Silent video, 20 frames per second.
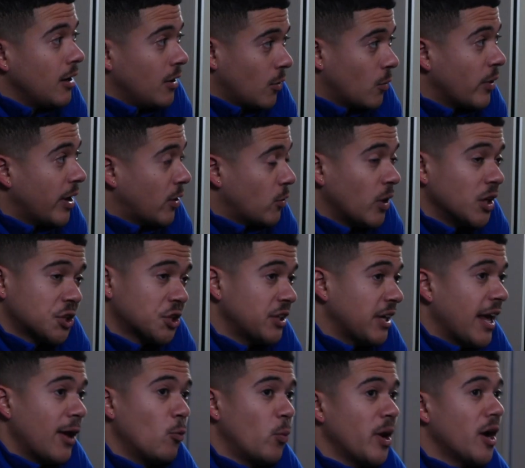Great question.
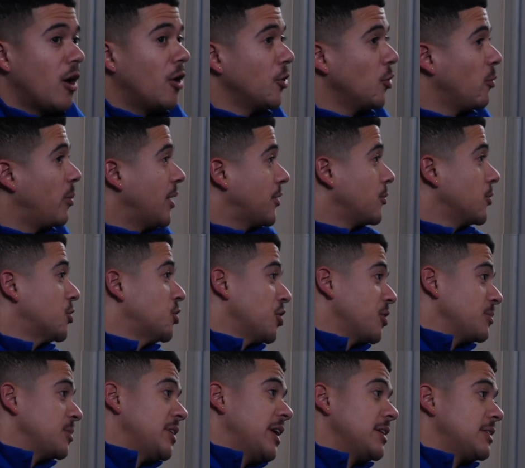And we all know about those
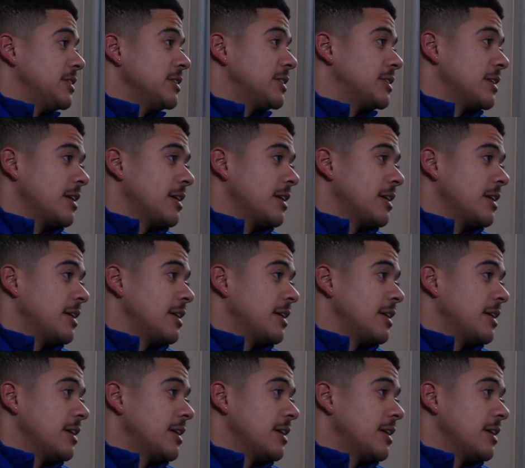circumstances.